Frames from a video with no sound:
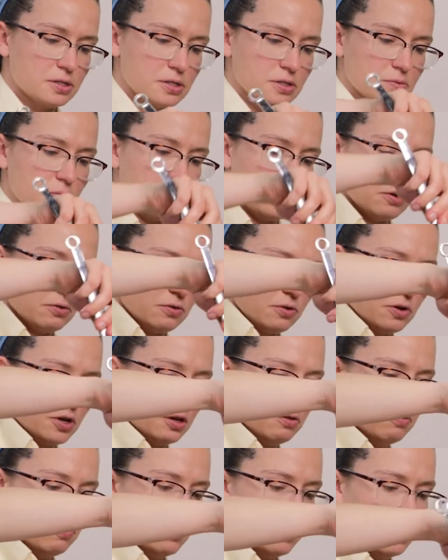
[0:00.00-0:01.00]
is what you're looking
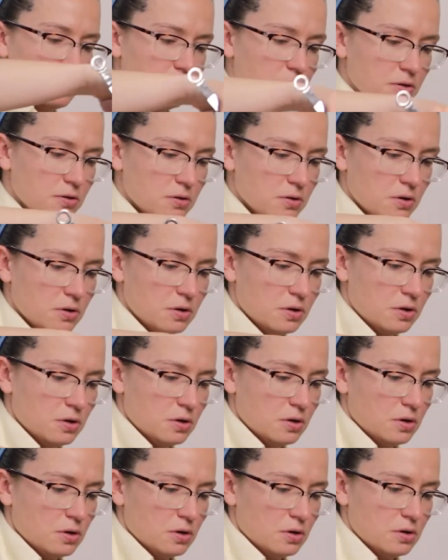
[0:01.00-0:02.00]
for.
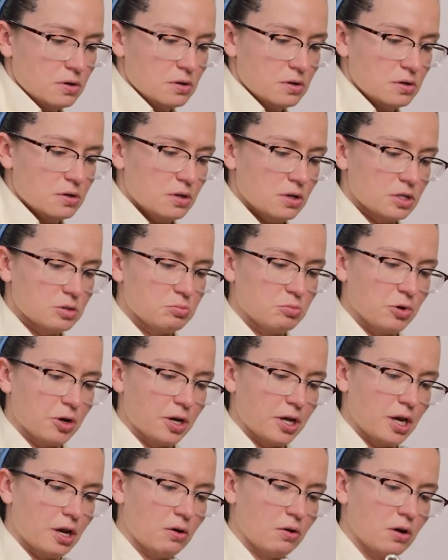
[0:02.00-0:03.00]
It's
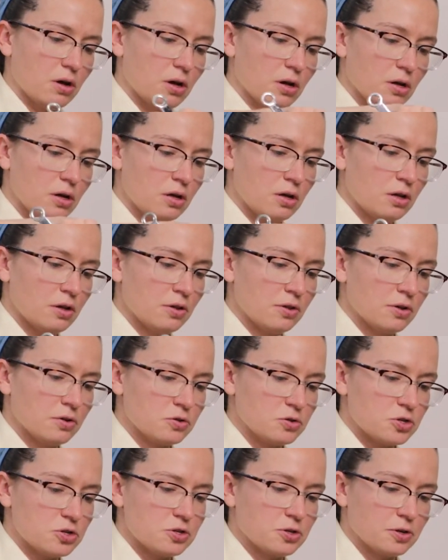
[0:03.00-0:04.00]
bringing out all those
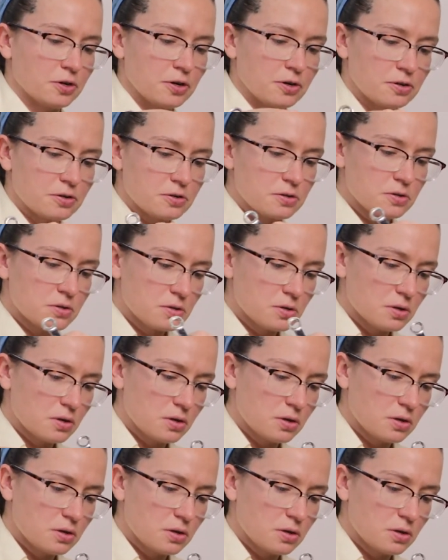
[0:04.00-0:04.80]
sugars.